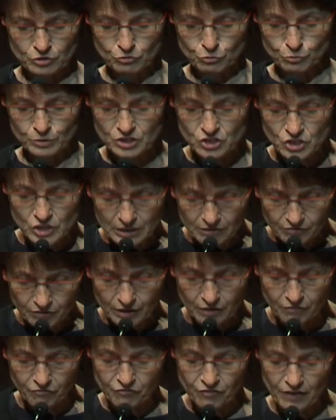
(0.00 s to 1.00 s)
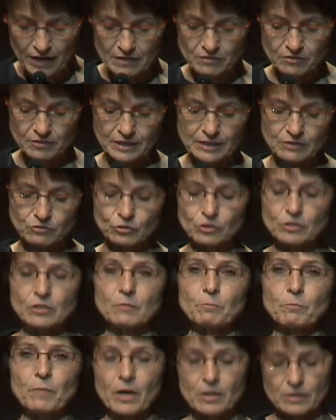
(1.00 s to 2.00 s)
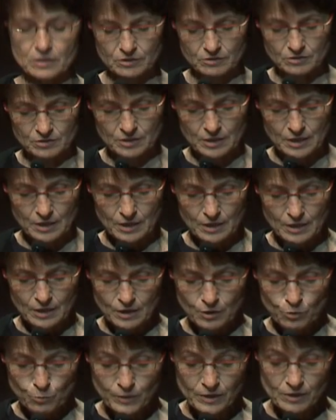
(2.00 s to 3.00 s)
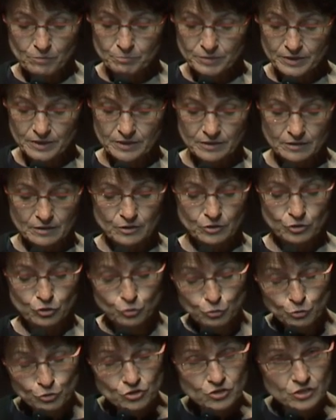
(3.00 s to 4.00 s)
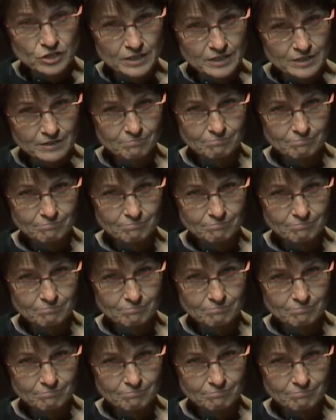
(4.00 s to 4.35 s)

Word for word: to achieving a fairer internal market will be hugely